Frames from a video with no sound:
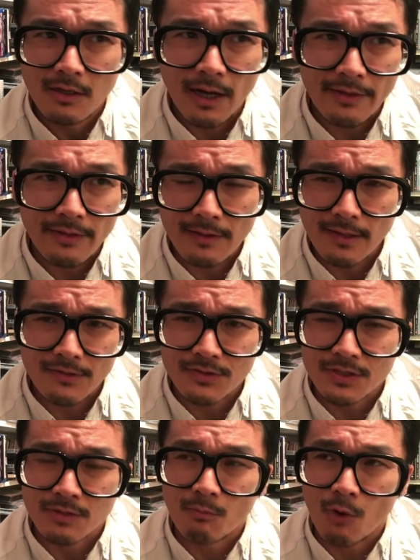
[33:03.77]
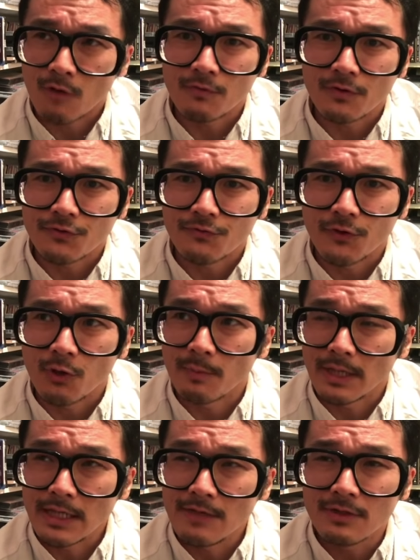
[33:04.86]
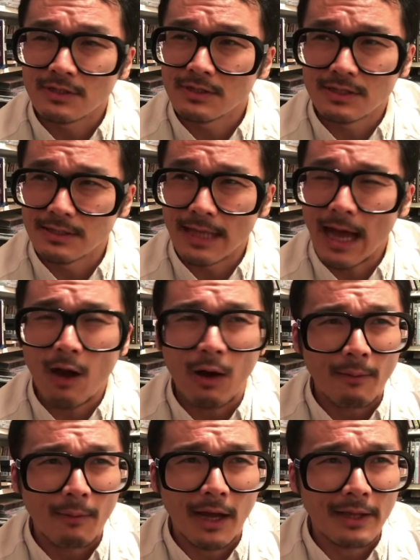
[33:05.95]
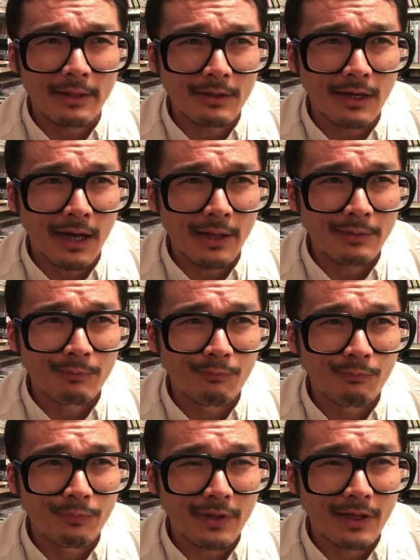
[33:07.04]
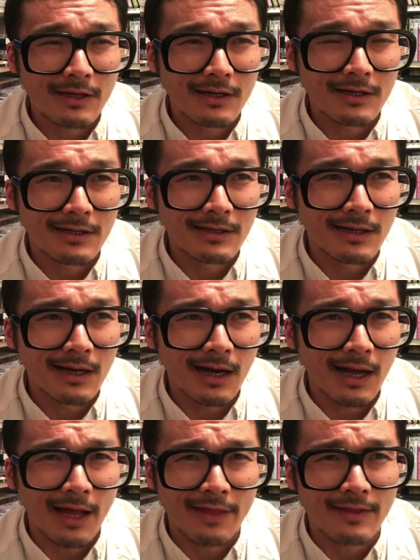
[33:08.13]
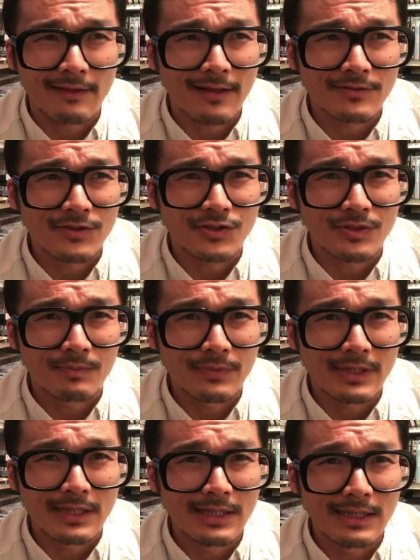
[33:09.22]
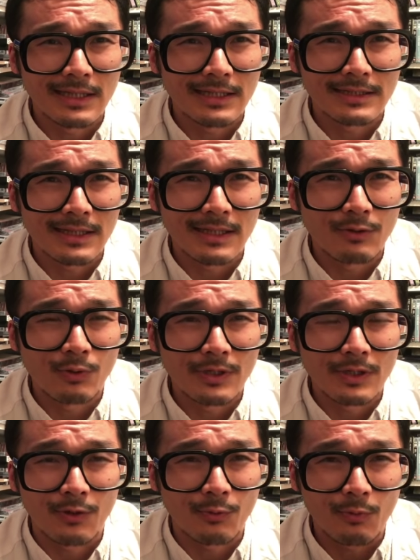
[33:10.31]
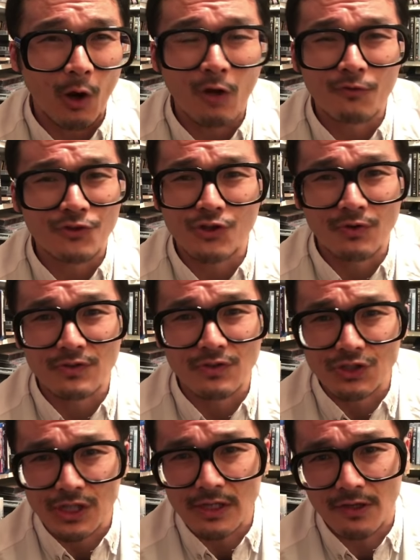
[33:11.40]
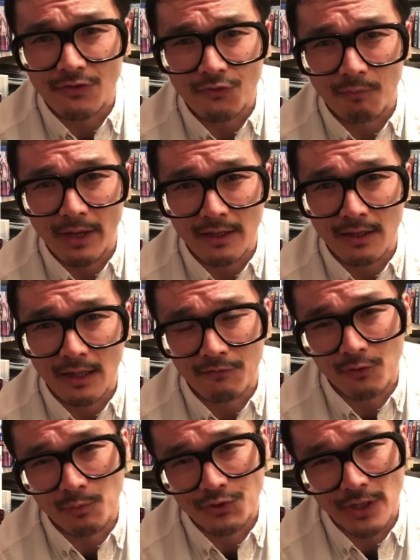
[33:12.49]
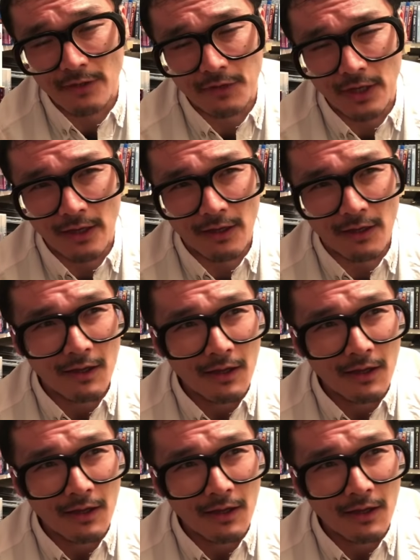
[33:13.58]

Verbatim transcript: I think that's such a marvelous film, and even now I I I, I think that's such a you know, Oliver Stone is a genius for making that film JFK.